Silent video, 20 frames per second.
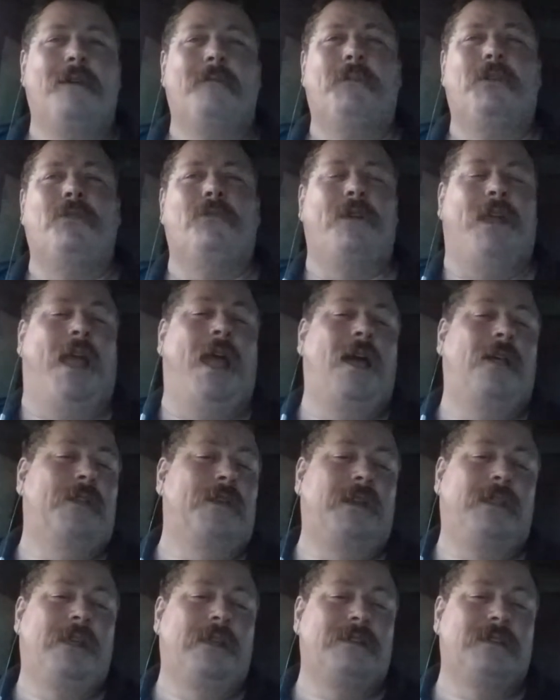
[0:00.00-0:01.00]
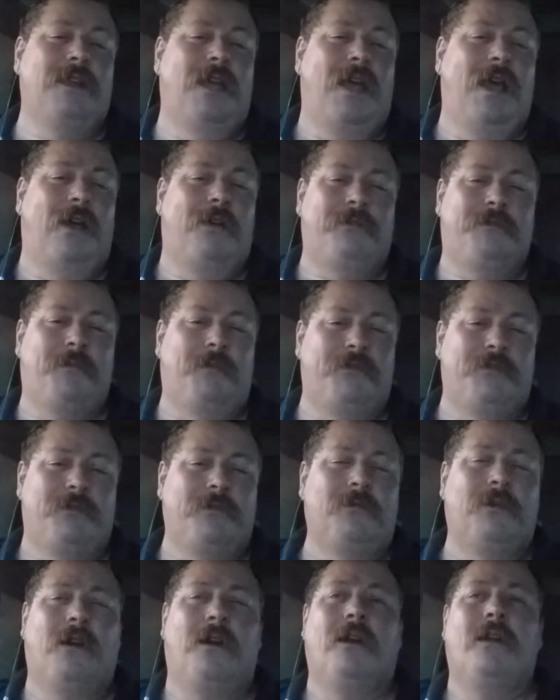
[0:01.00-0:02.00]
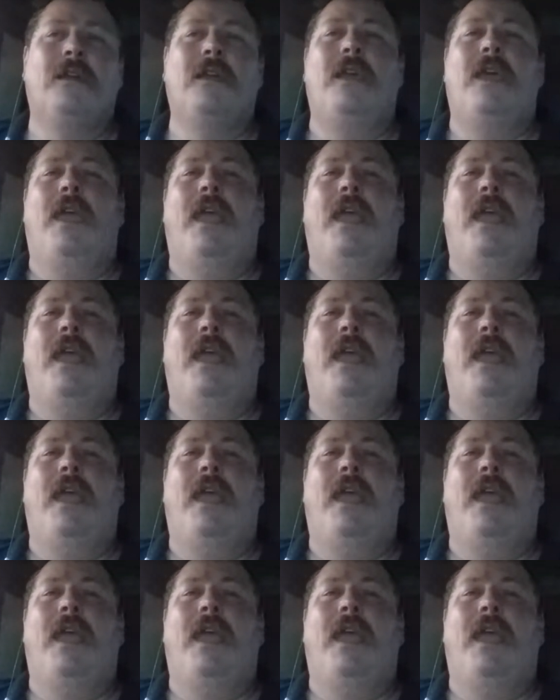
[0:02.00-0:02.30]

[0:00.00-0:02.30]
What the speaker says: But in reality, that's not how it's supposed to work.